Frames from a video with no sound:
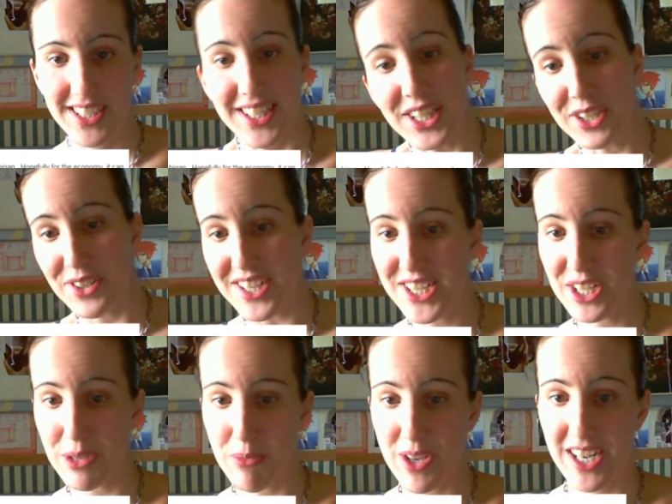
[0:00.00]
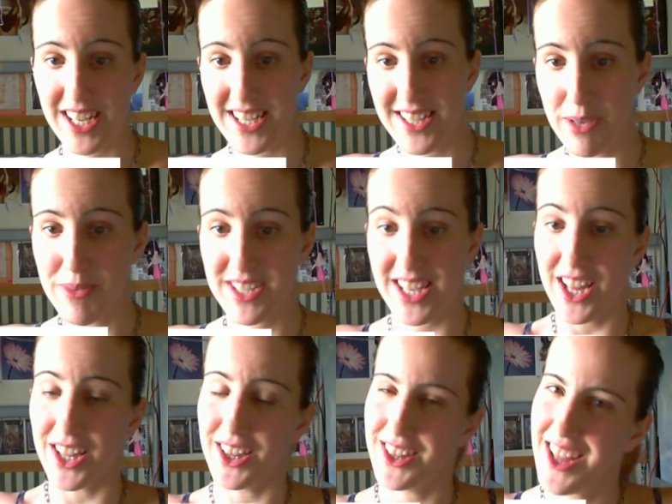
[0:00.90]
The Christian community exhibits
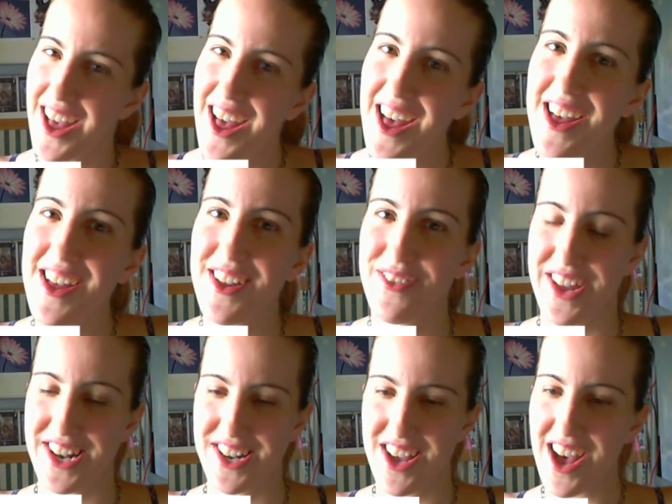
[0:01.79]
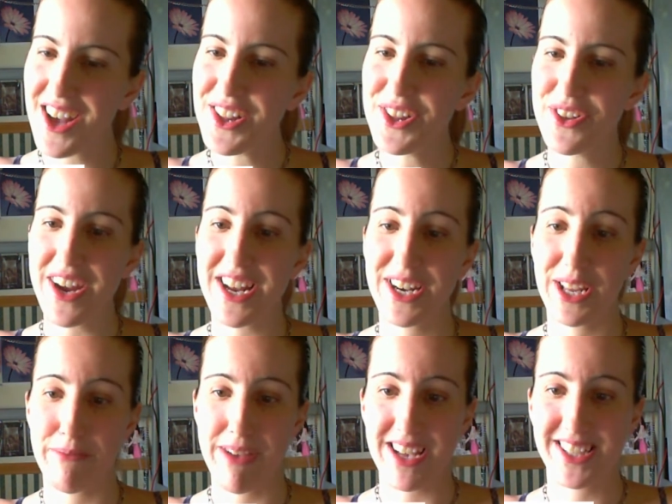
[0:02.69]
love and
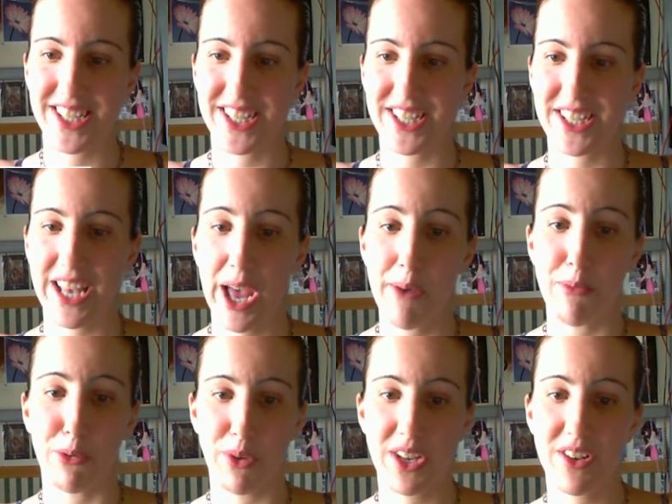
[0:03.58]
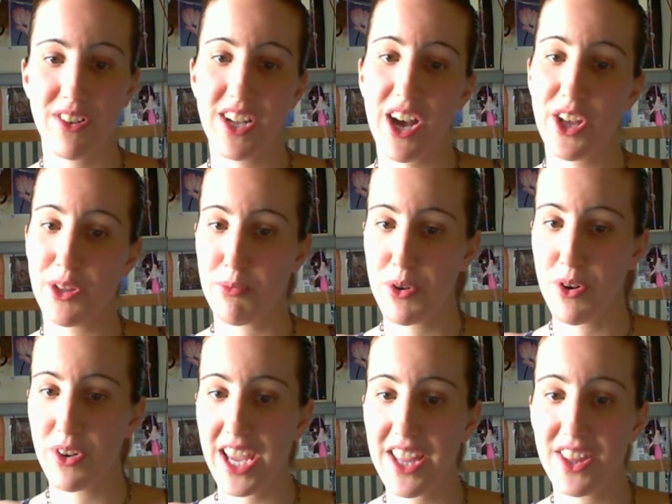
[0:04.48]
non-threatening messages, but we don't call the
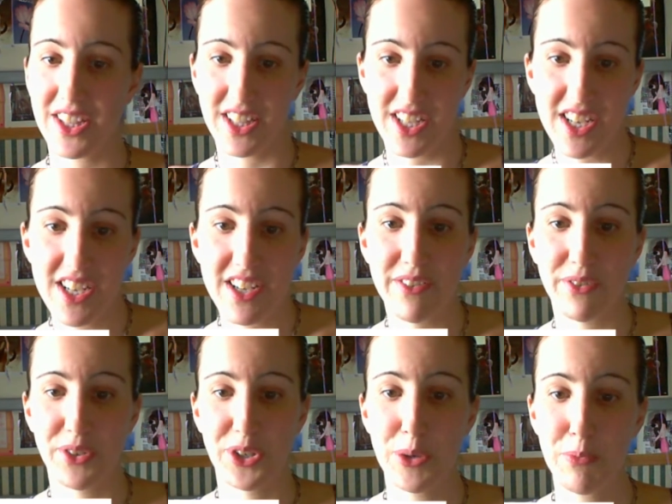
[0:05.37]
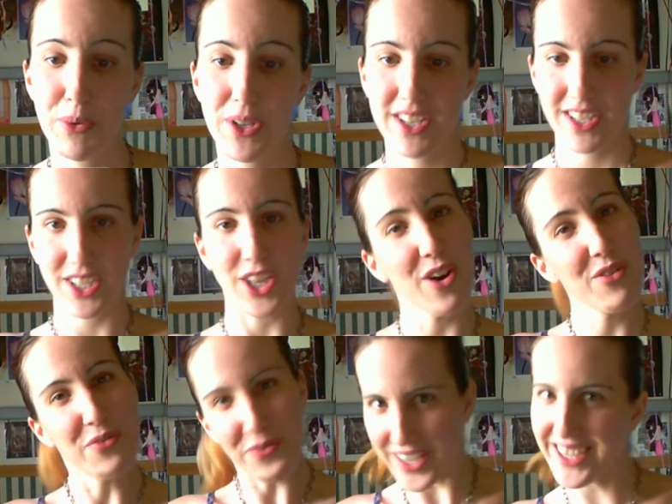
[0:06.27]
pro-gay the love group. Go
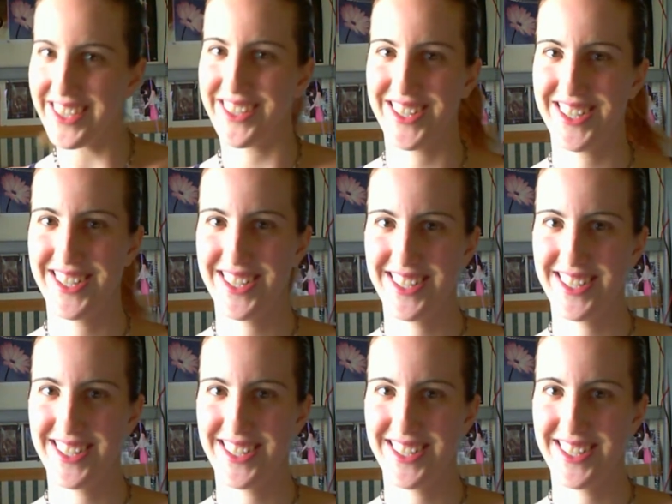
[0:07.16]
figure.